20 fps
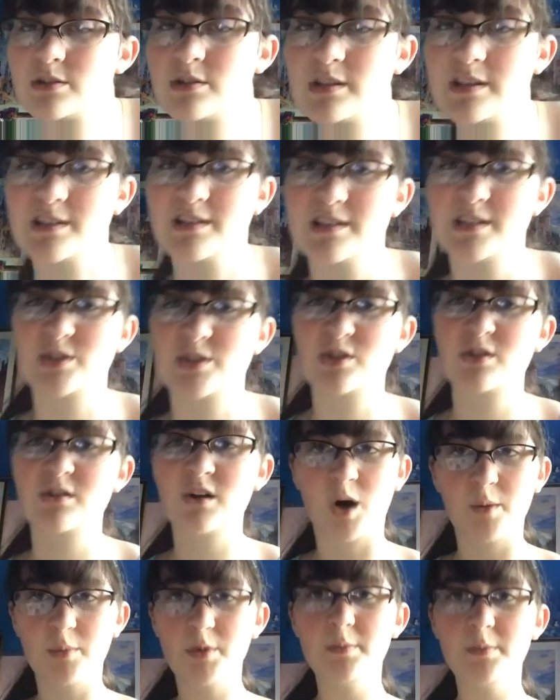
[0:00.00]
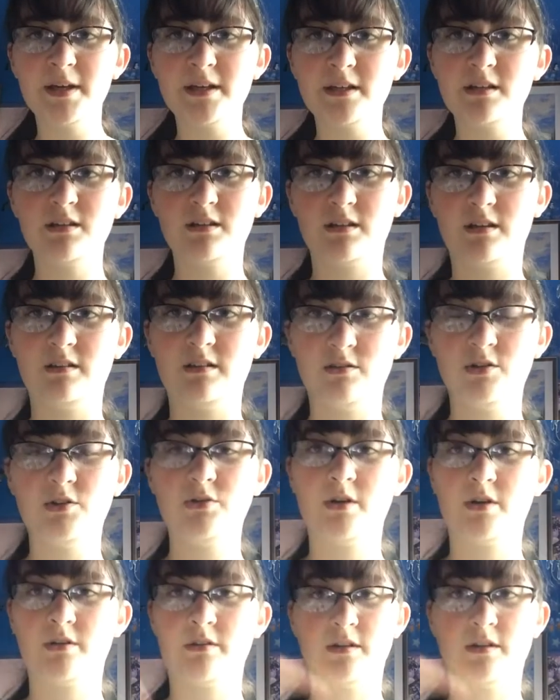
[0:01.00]
to like this cobble bit, and you
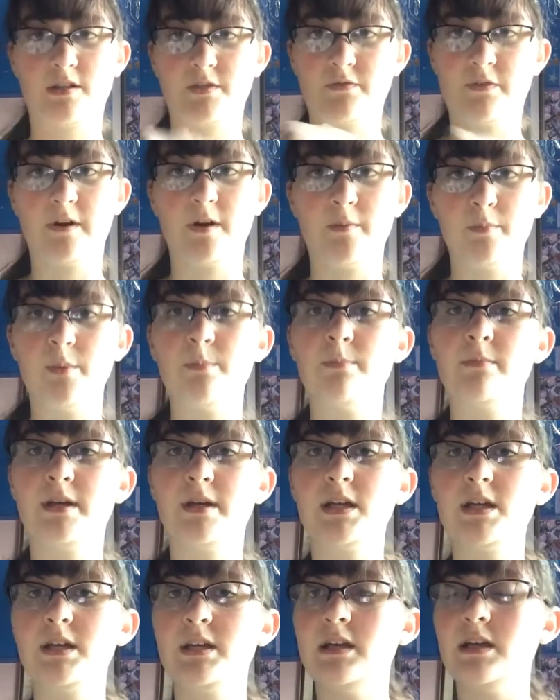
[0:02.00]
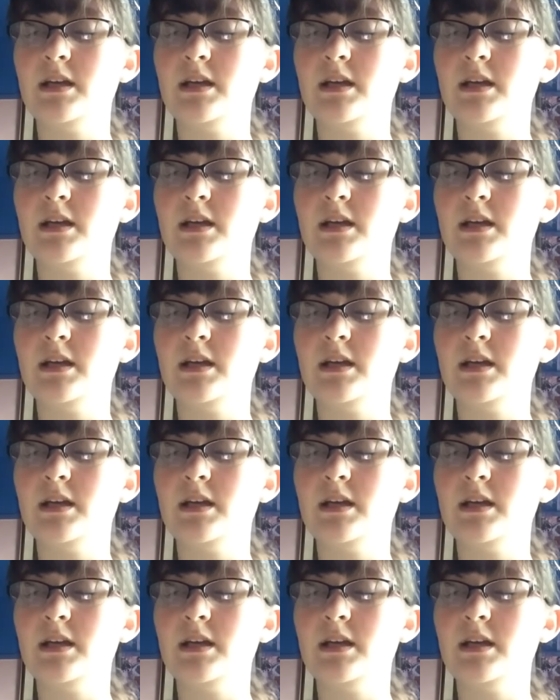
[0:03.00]
know that was very bumpy.